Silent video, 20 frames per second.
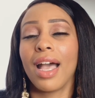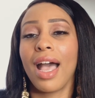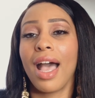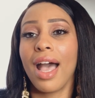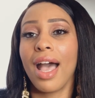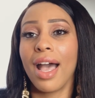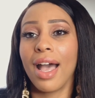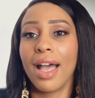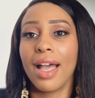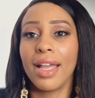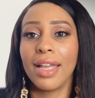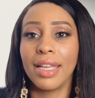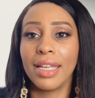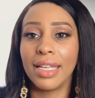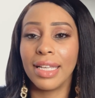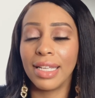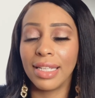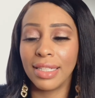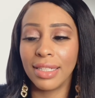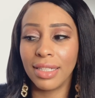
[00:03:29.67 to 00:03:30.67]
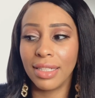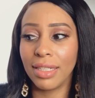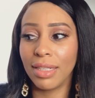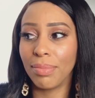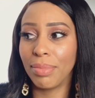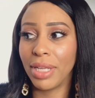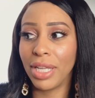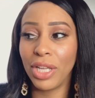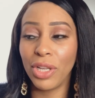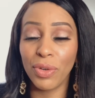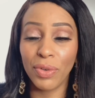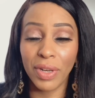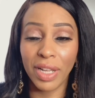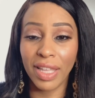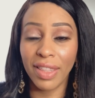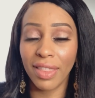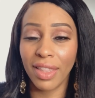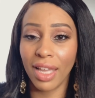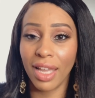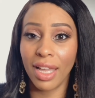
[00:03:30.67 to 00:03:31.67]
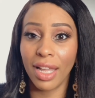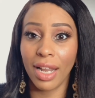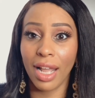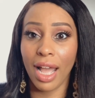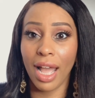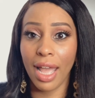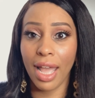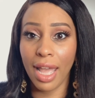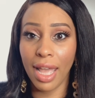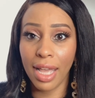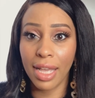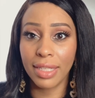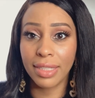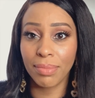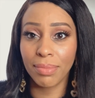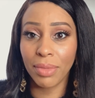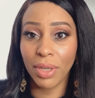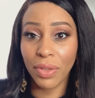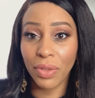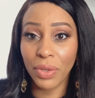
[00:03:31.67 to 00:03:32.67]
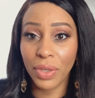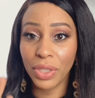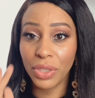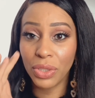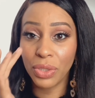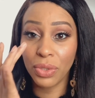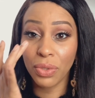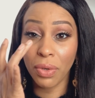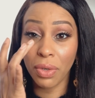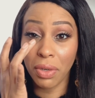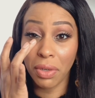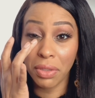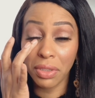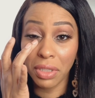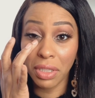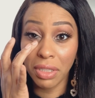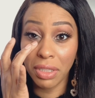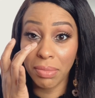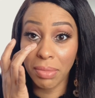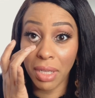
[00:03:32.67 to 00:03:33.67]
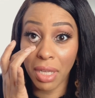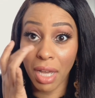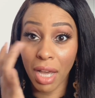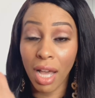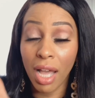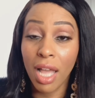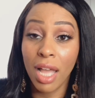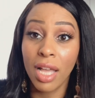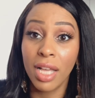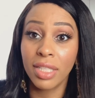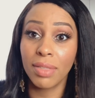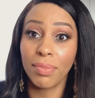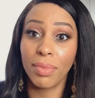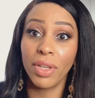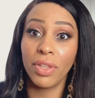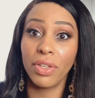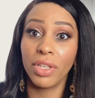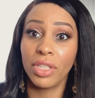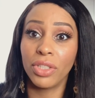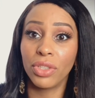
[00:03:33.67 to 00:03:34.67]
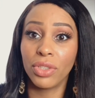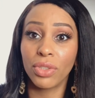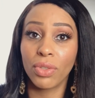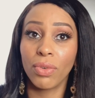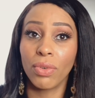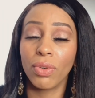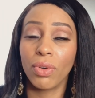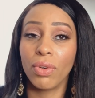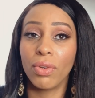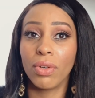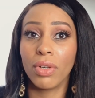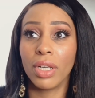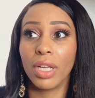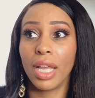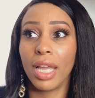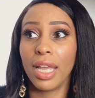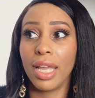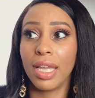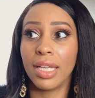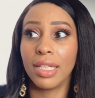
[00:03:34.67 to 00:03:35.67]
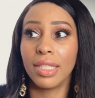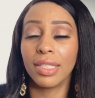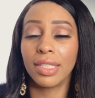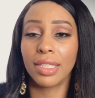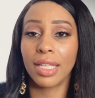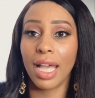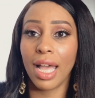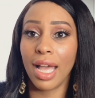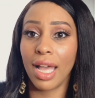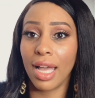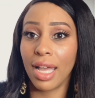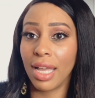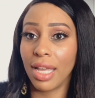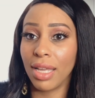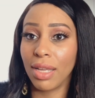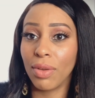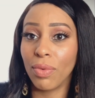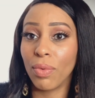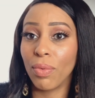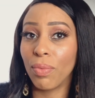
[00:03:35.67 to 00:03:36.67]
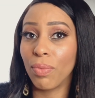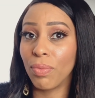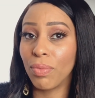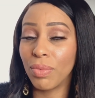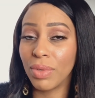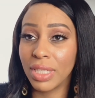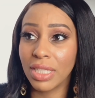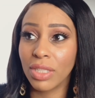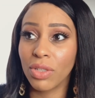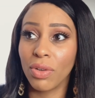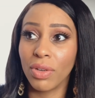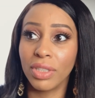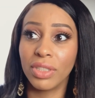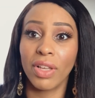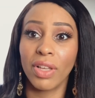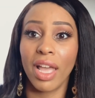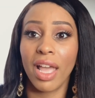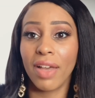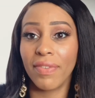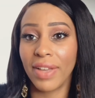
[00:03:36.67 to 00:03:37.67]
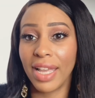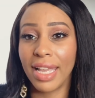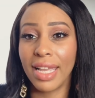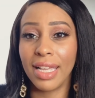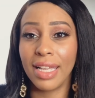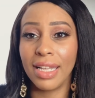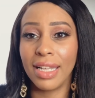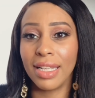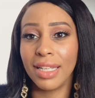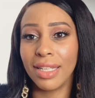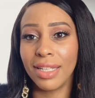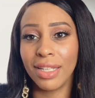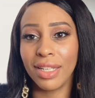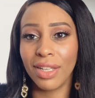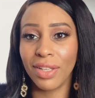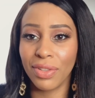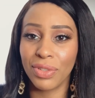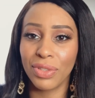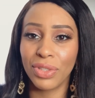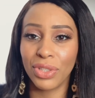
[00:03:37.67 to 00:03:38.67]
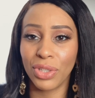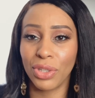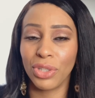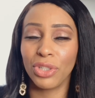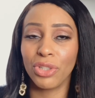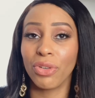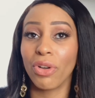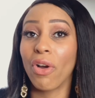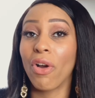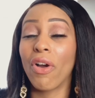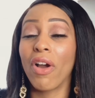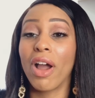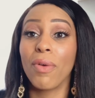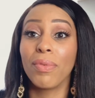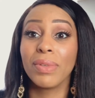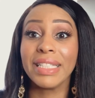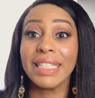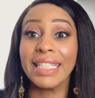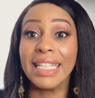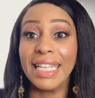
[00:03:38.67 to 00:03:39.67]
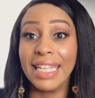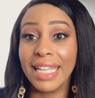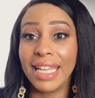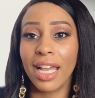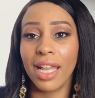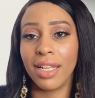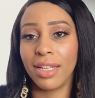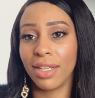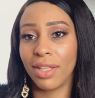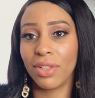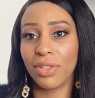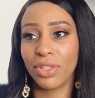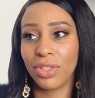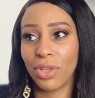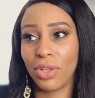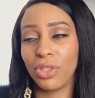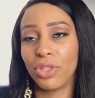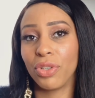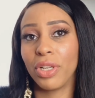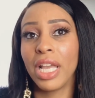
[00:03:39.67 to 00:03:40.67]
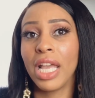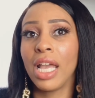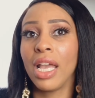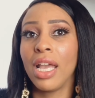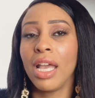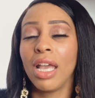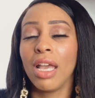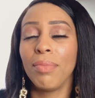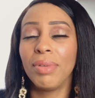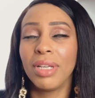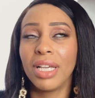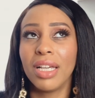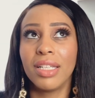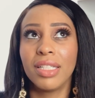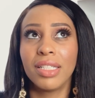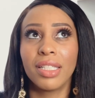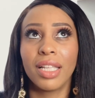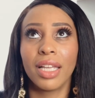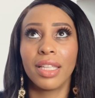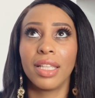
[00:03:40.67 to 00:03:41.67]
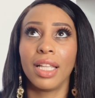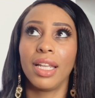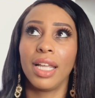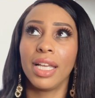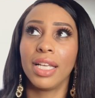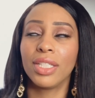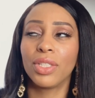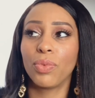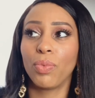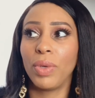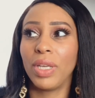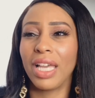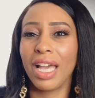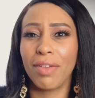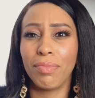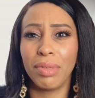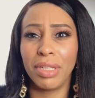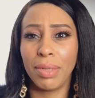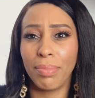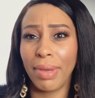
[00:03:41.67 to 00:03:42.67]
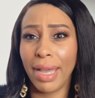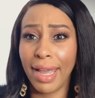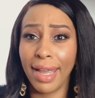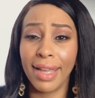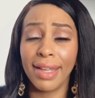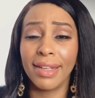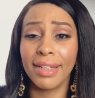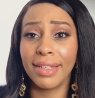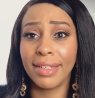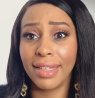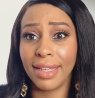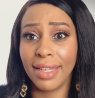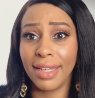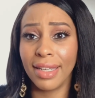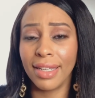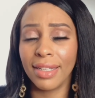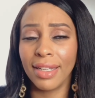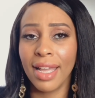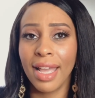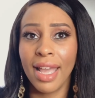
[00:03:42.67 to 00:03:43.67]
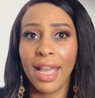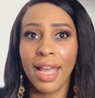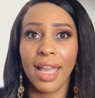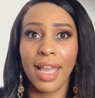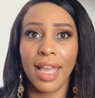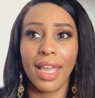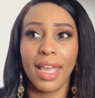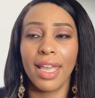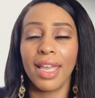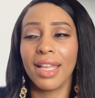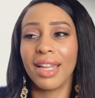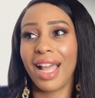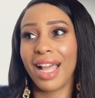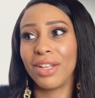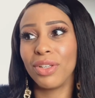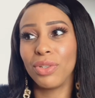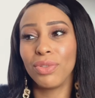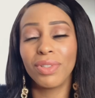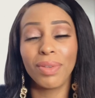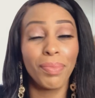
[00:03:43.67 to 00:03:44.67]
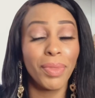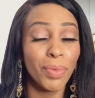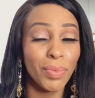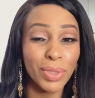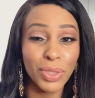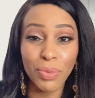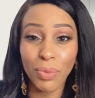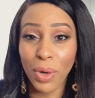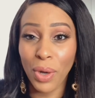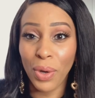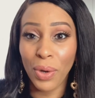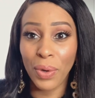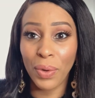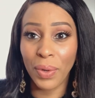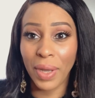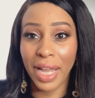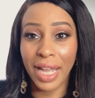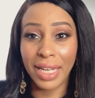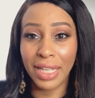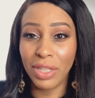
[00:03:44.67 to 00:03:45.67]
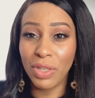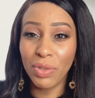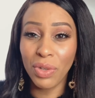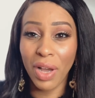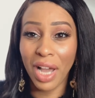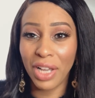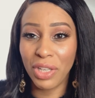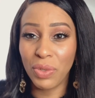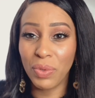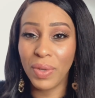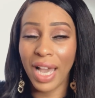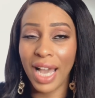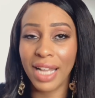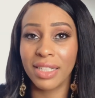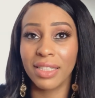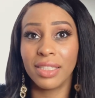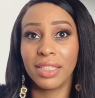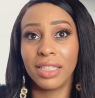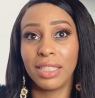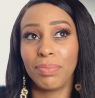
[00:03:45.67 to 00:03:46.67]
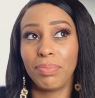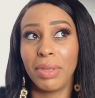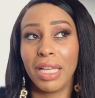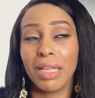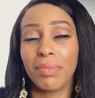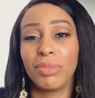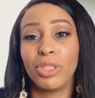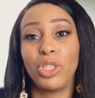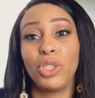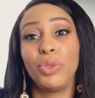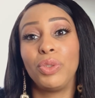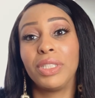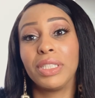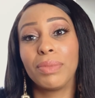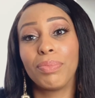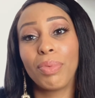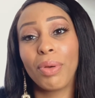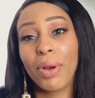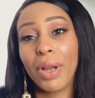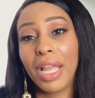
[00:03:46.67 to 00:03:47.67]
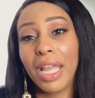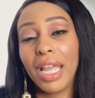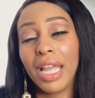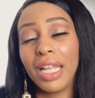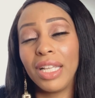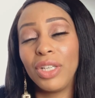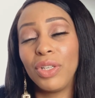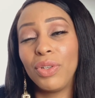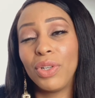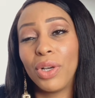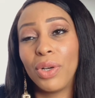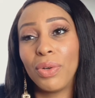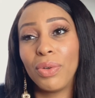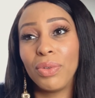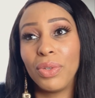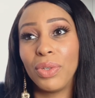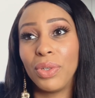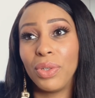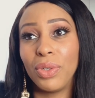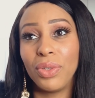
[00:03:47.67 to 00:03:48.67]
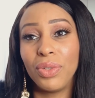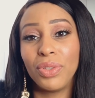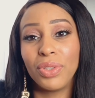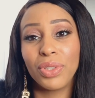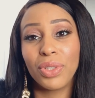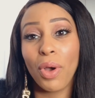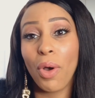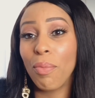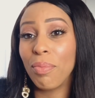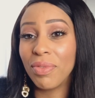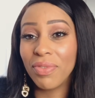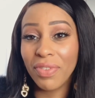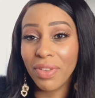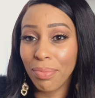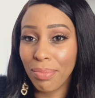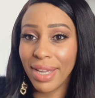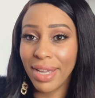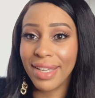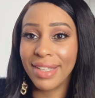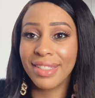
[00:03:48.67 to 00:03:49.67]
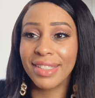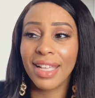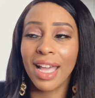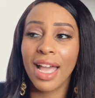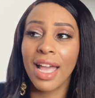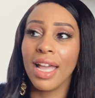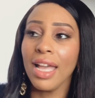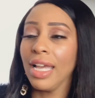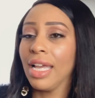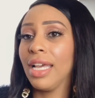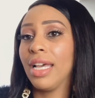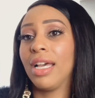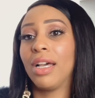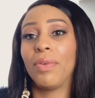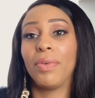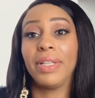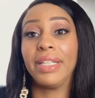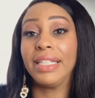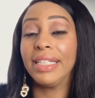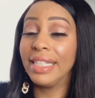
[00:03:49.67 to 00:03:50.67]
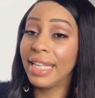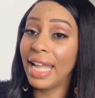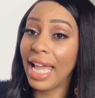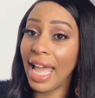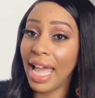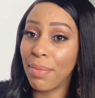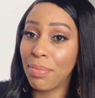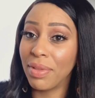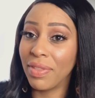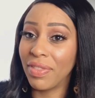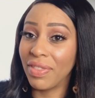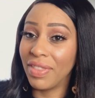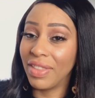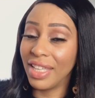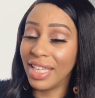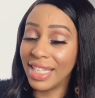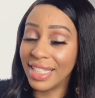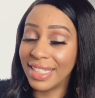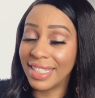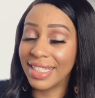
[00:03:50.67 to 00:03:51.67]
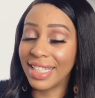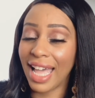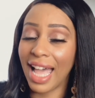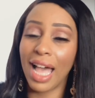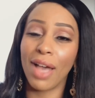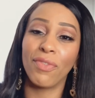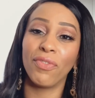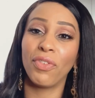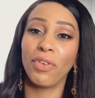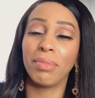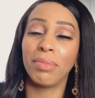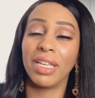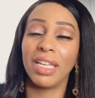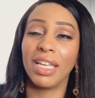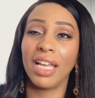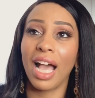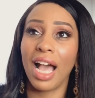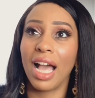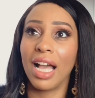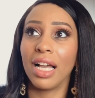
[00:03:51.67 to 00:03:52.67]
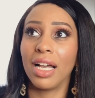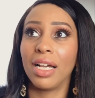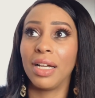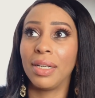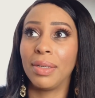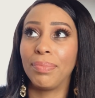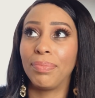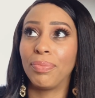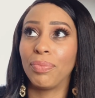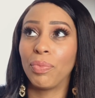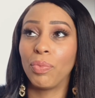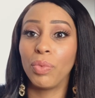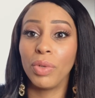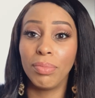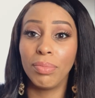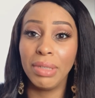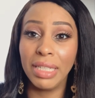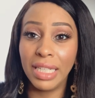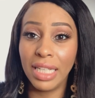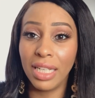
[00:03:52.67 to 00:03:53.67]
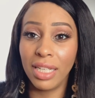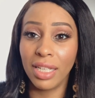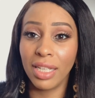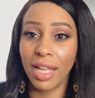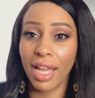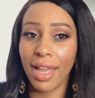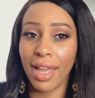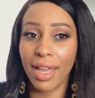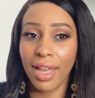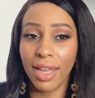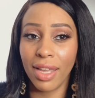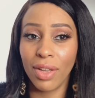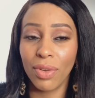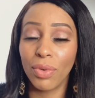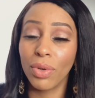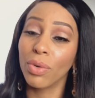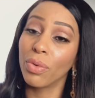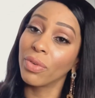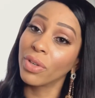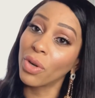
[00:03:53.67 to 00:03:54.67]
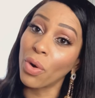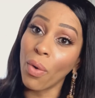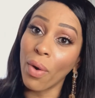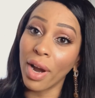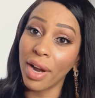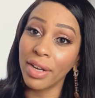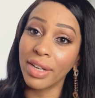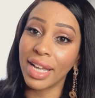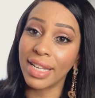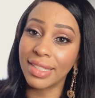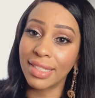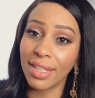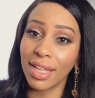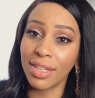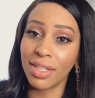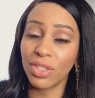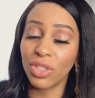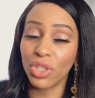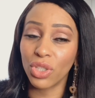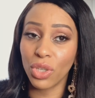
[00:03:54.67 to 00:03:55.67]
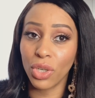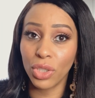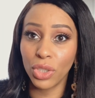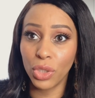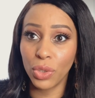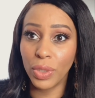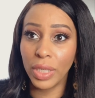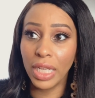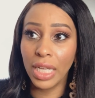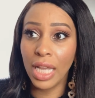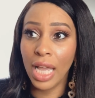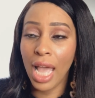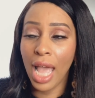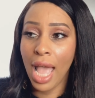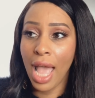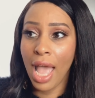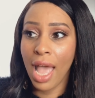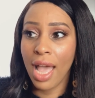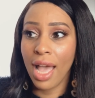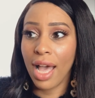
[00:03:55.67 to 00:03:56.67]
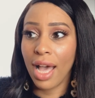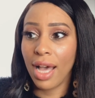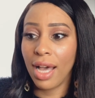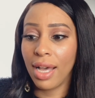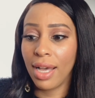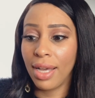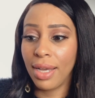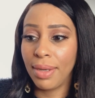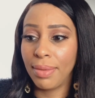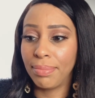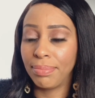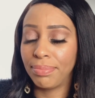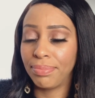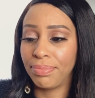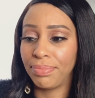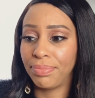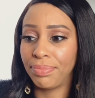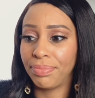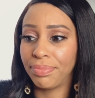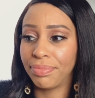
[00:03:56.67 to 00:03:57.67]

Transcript: I ended up hearing that I had some other issues going on, excuse me, y'all, some other issues going on, and I was going to have a, another surgery, or I was needing another surgery. Because like the last week, I've been in pain again, and I knew something was wrong, and you know how you kind of suspect, but you're just praying, you know, you are just hoping for the best. Well, it didn't happen this time for me. I um, will be needing a, requiring a second surgery. Um,